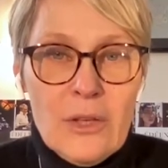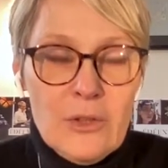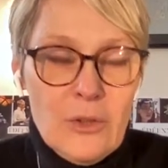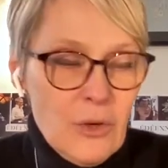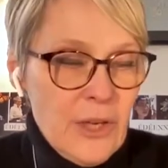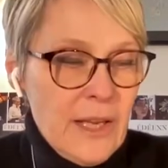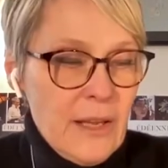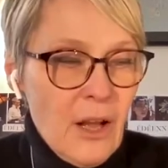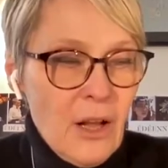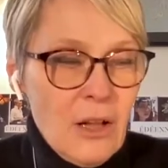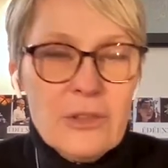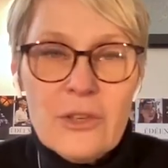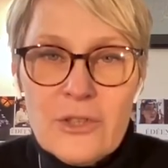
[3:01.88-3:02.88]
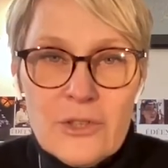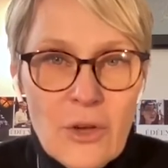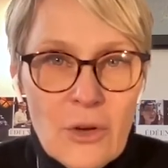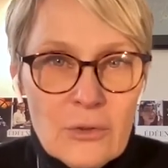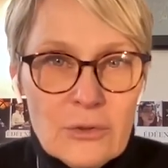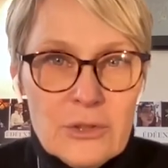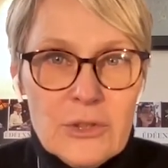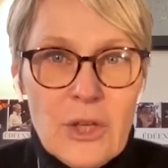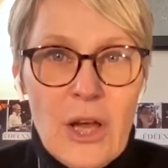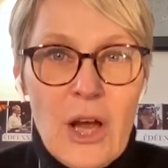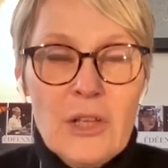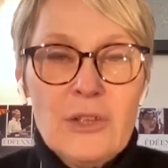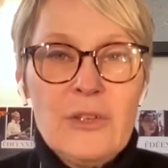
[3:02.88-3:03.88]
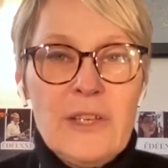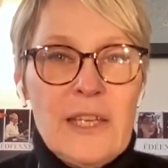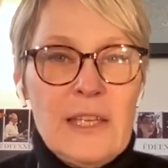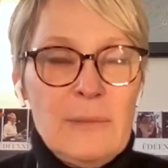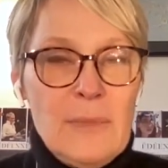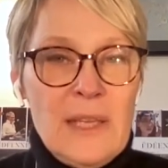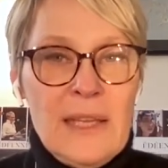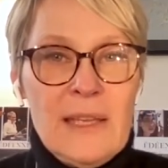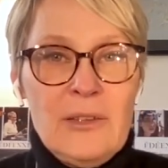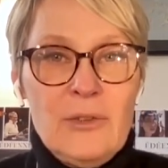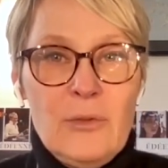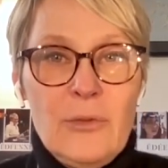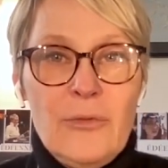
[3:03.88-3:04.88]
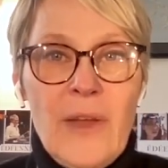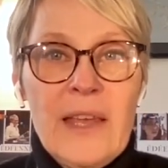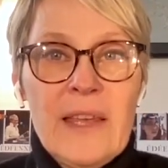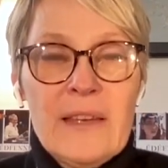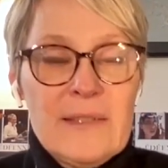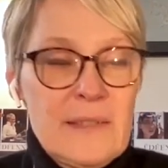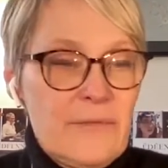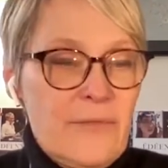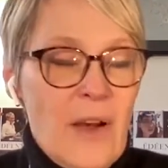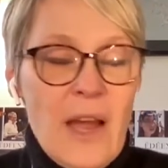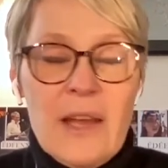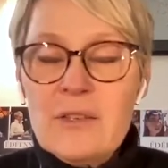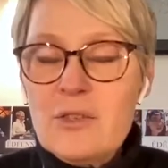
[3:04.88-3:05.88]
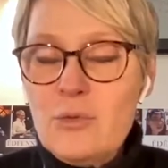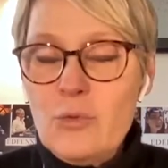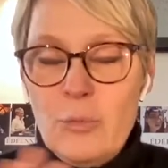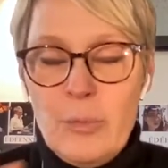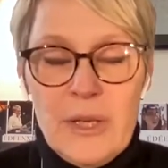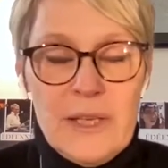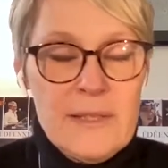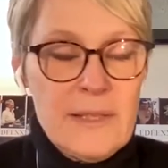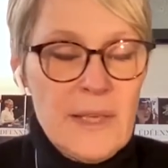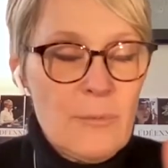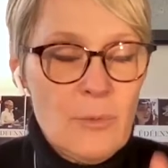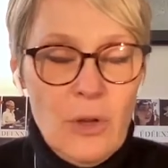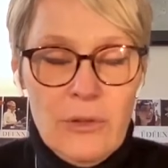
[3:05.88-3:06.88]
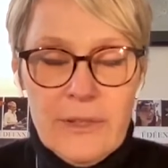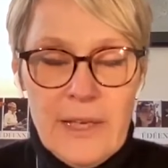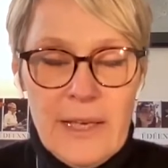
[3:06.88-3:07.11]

turning all the stones underneath me into fake sapphires, rubies, emerald.